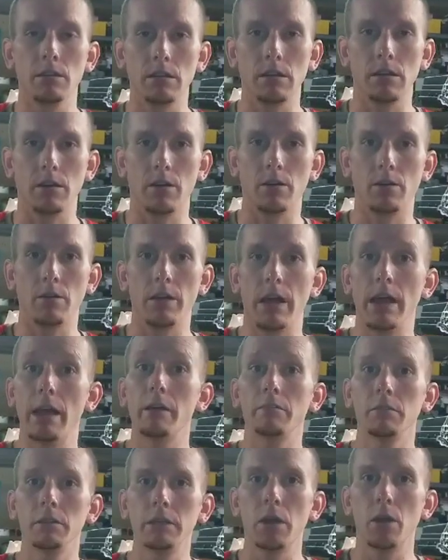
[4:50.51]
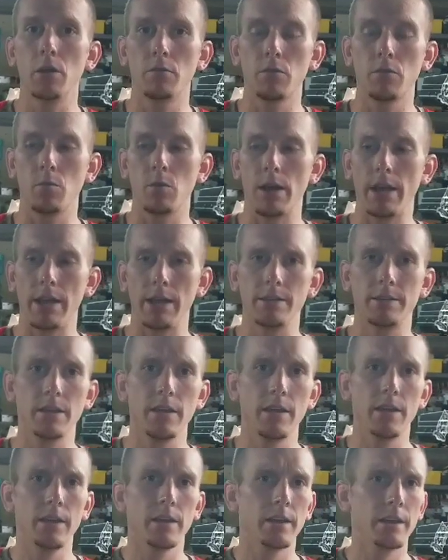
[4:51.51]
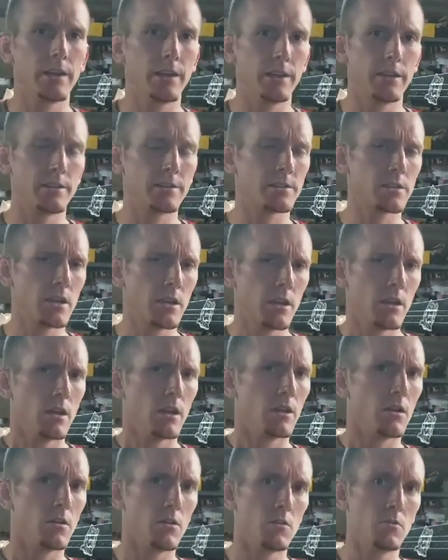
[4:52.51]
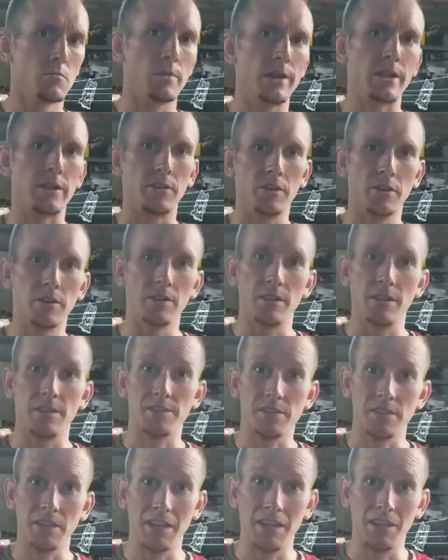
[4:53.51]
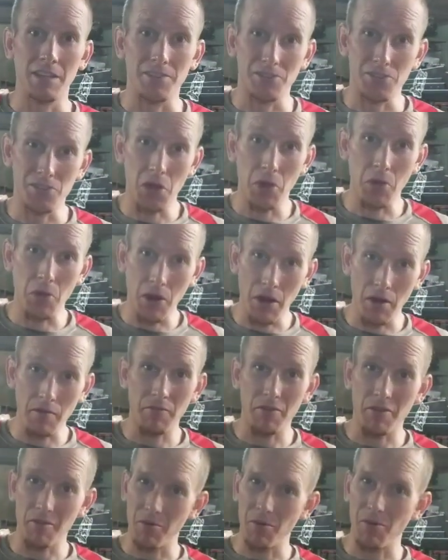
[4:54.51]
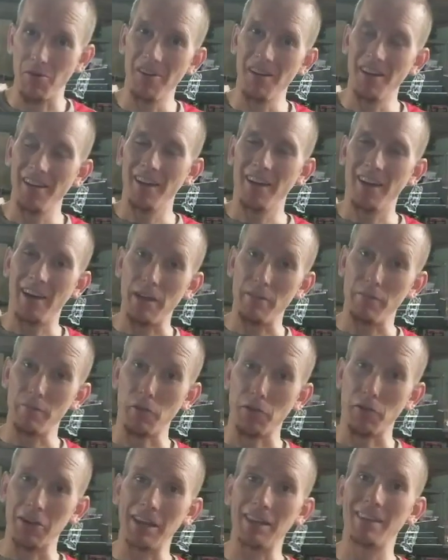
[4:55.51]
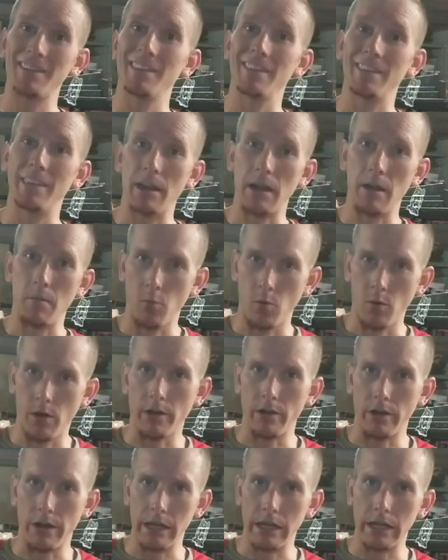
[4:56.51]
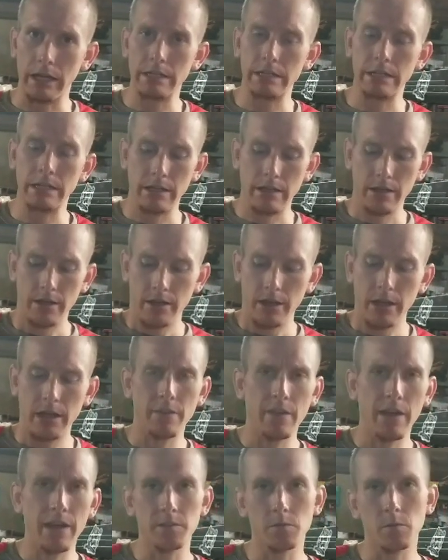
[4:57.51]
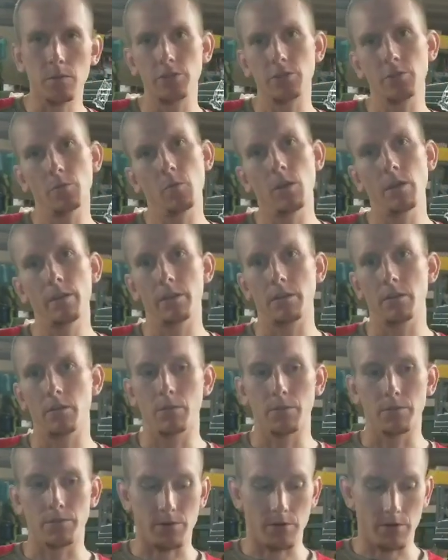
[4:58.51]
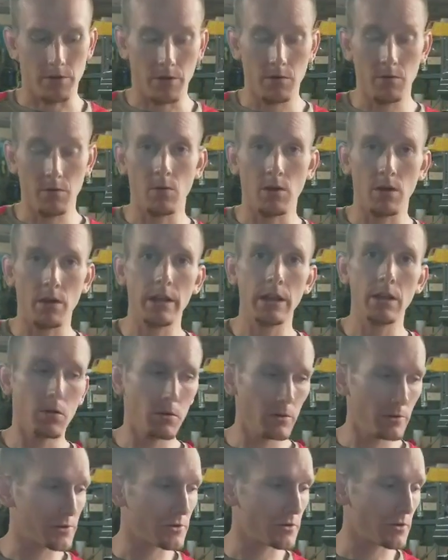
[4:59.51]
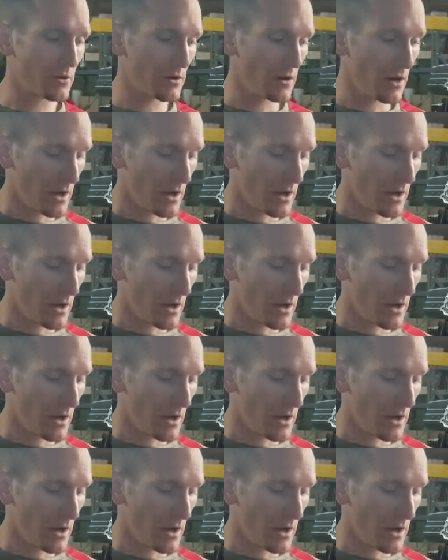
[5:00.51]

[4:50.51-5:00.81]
you know, heavily overweight, is, oh my goodness, it is so comfortable, I forget that I'm wearing it. And that's what you want in a holster. You want a holster